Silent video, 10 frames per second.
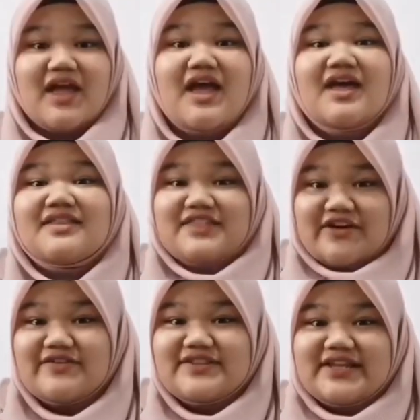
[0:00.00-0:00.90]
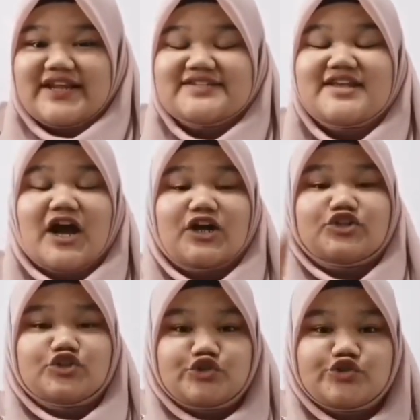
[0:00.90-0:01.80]
Nevertheless, there are
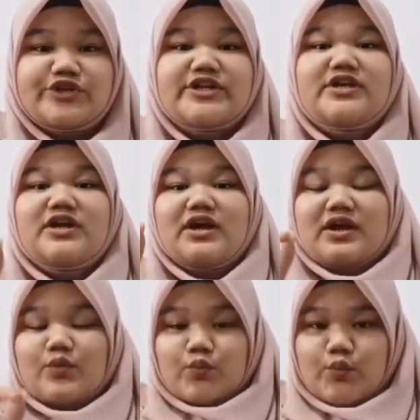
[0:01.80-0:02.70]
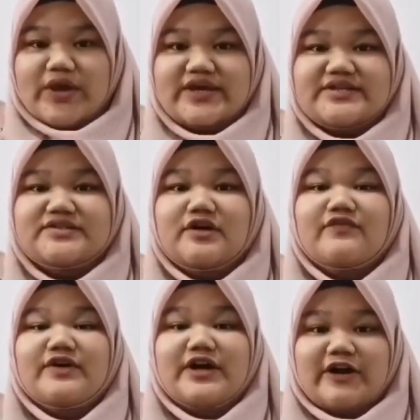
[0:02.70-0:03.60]
3 ways of a
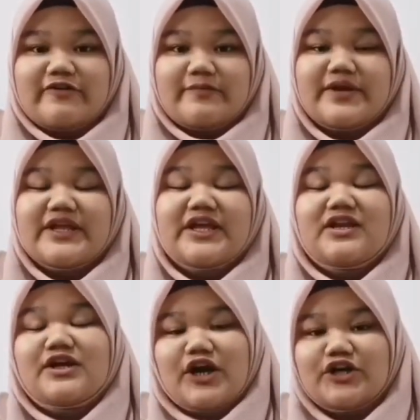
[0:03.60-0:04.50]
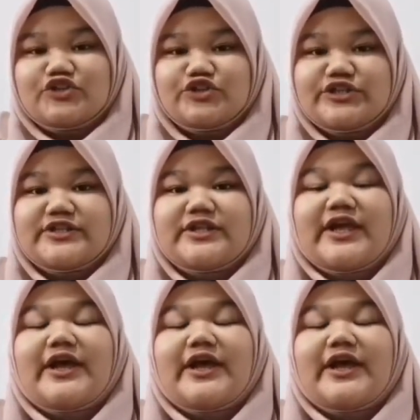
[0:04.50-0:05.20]
government in a country can